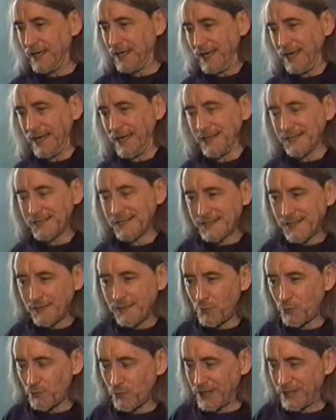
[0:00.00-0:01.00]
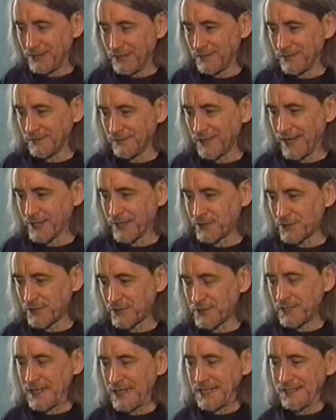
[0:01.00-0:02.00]
And at some point in the
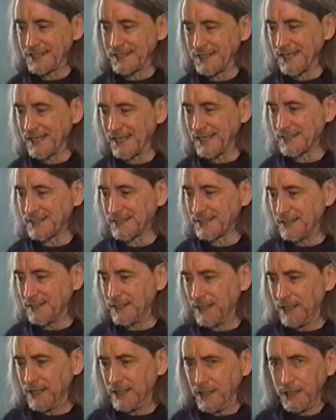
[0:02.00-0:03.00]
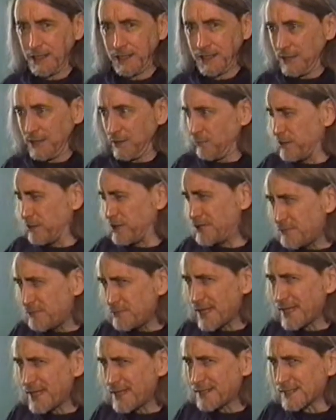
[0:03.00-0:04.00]
lecture, he says, "Would you
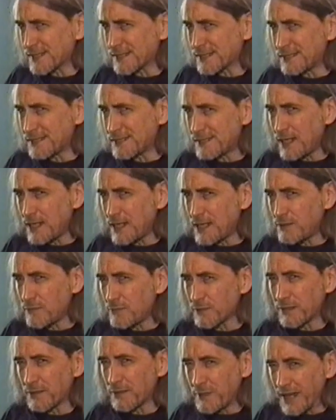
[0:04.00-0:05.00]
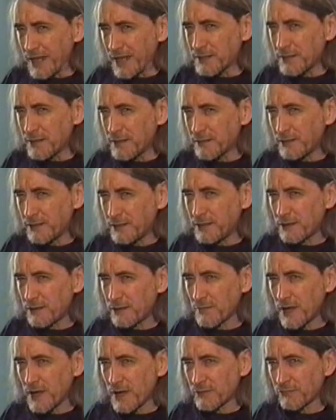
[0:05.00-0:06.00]
like to see what the bacteria in your
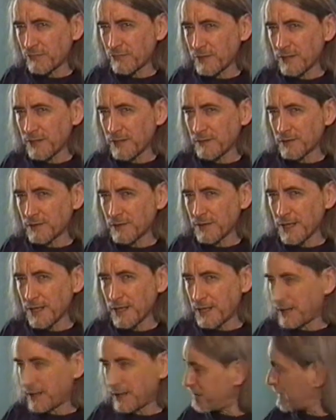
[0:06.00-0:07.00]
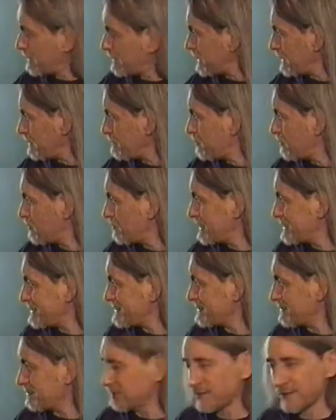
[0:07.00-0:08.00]
mouth really look like?" And he
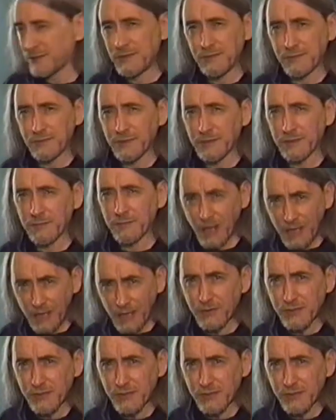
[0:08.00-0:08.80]
points over to a mic.